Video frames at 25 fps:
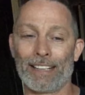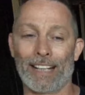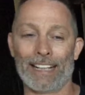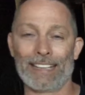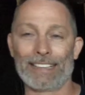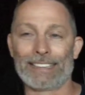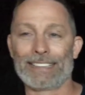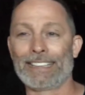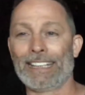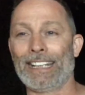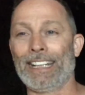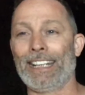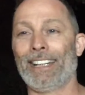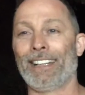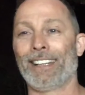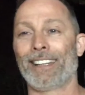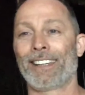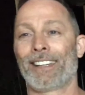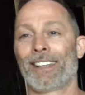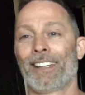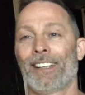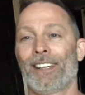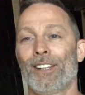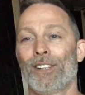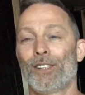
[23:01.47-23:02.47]
19th
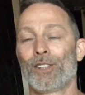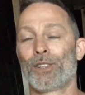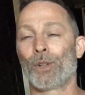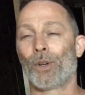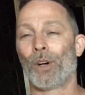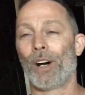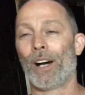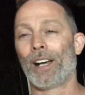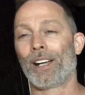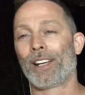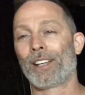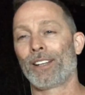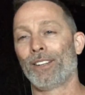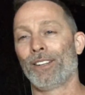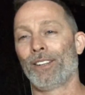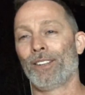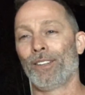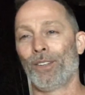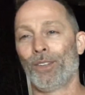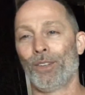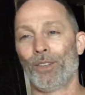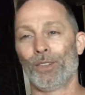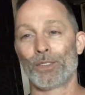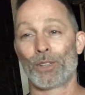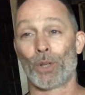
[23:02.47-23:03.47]

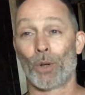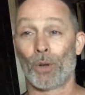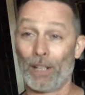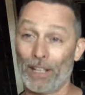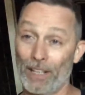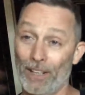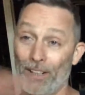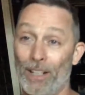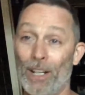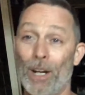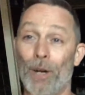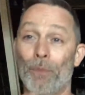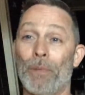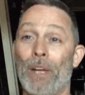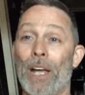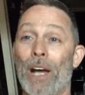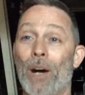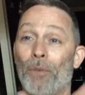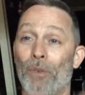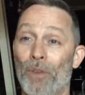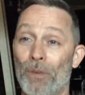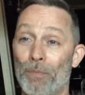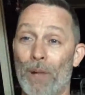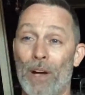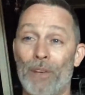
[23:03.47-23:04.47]
so he can help me
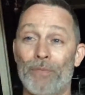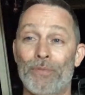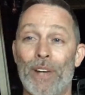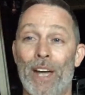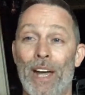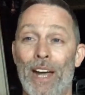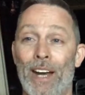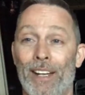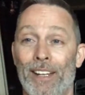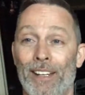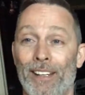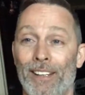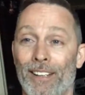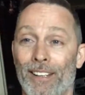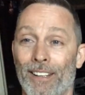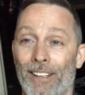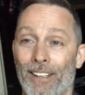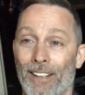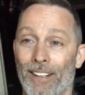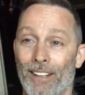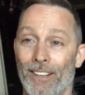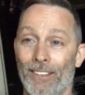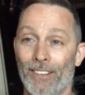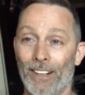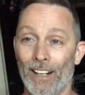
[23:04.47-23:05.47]
out with my fatty,
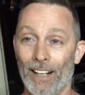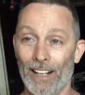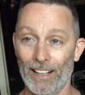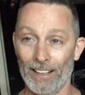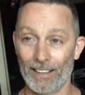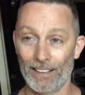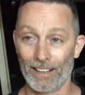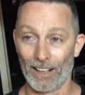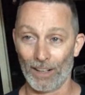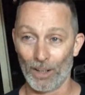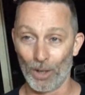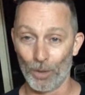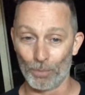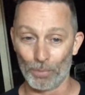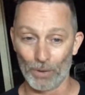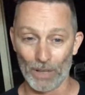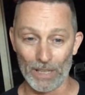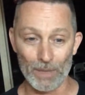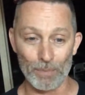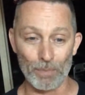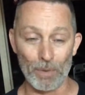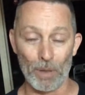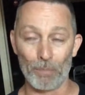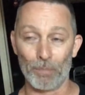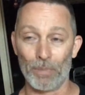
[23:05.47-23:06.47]
right? I know
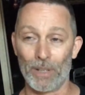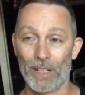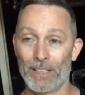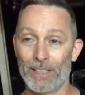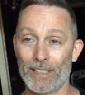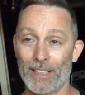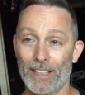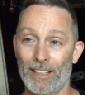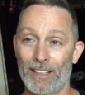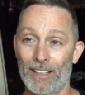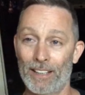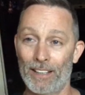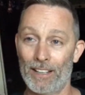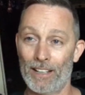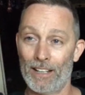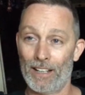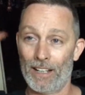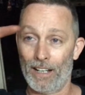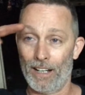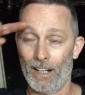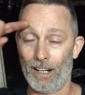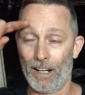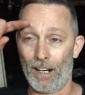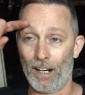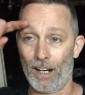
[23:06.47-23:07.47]
Brett's been busy.
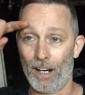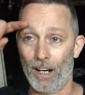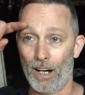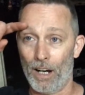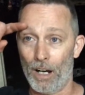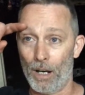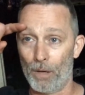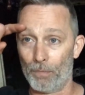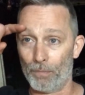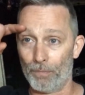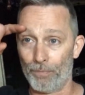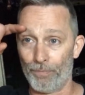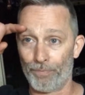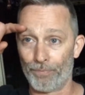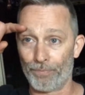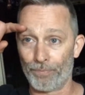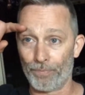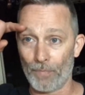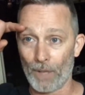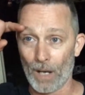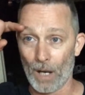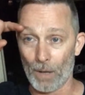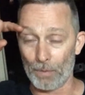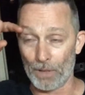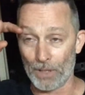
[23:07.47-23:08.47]

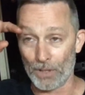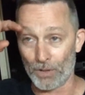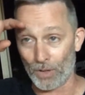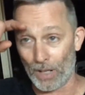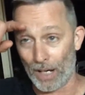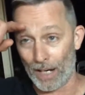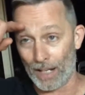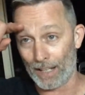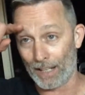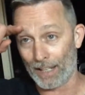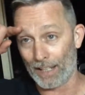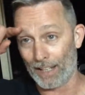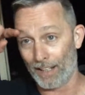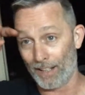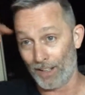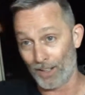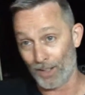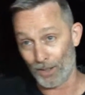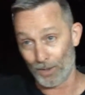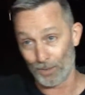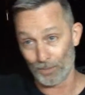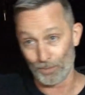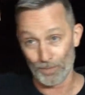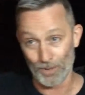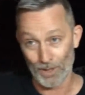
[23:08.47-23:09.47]
I've been trying to get
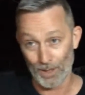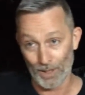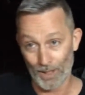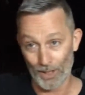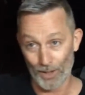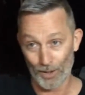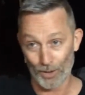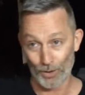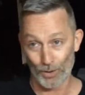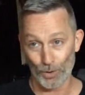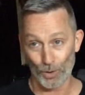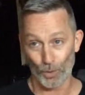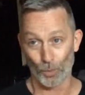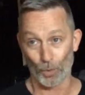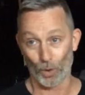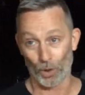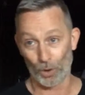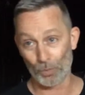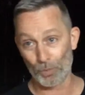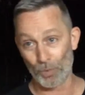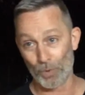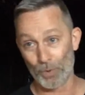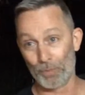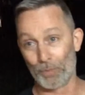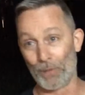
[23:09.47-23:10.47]
him to
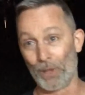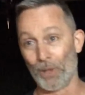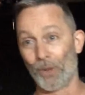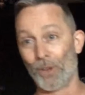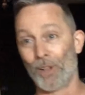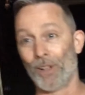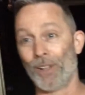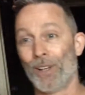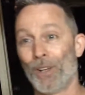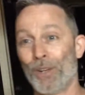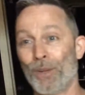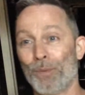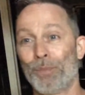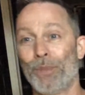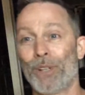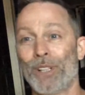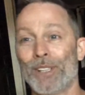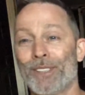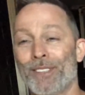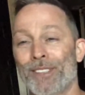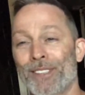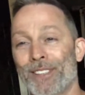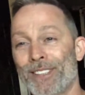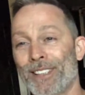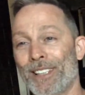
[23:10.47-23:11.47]
work with me on another
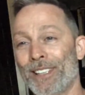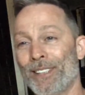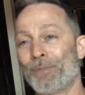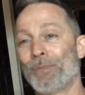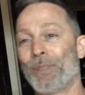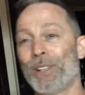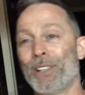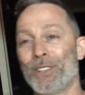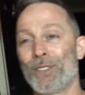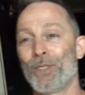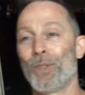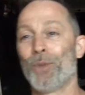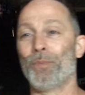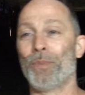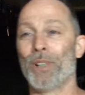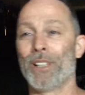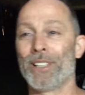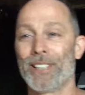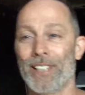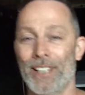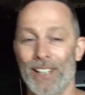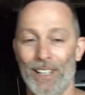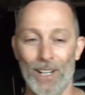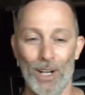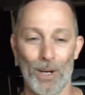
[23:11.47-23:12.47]
business. He's been too
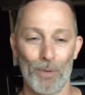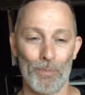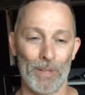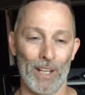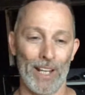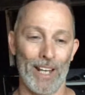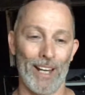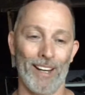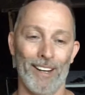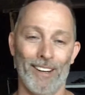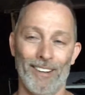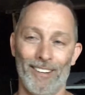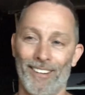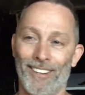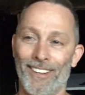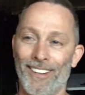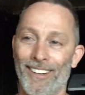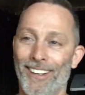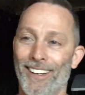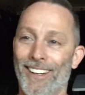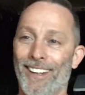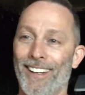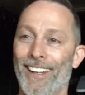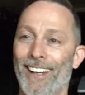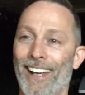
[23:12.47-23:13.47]
busy to help me out.
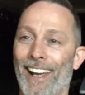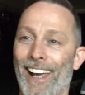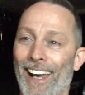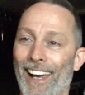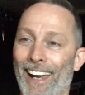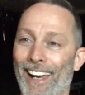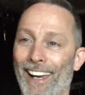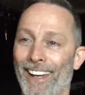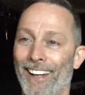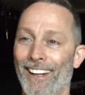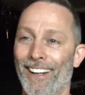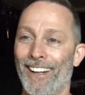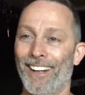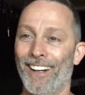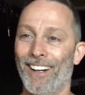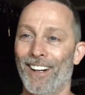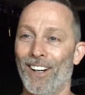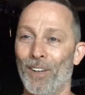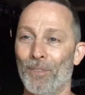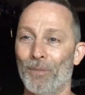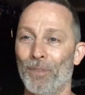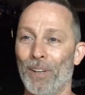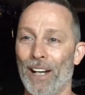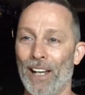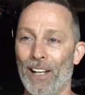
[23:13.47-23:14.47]
And
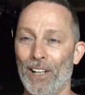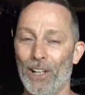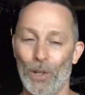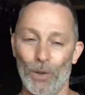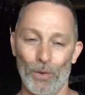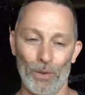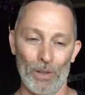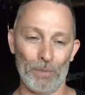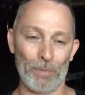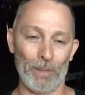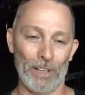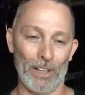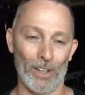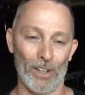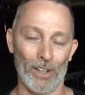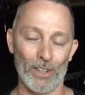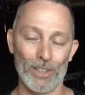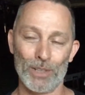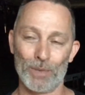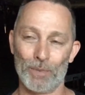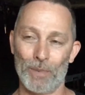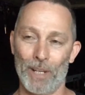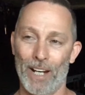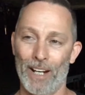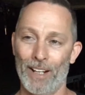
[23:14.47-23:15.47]
but I know he'd be
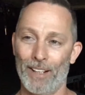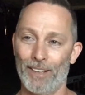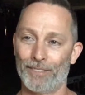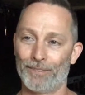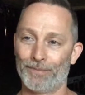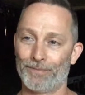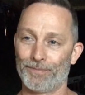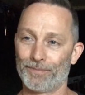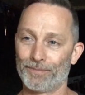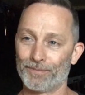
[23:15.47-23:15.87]
awesome at it.